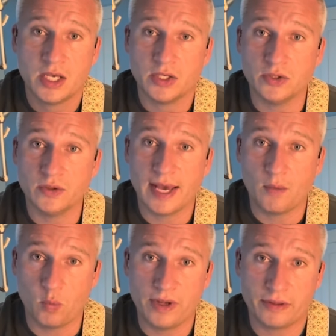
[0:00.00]
You do
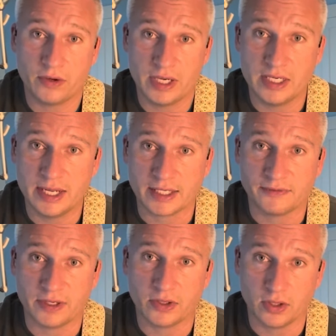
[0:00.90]
that with your index
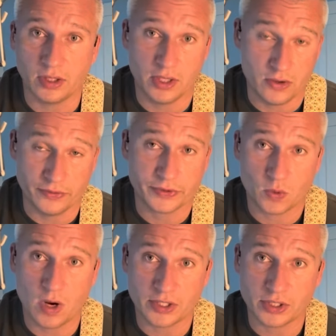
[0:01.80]
finger alone,
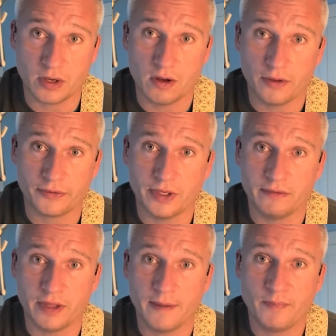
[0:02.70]
squashing all 3
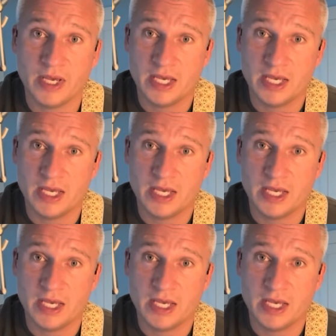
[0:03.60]
of them.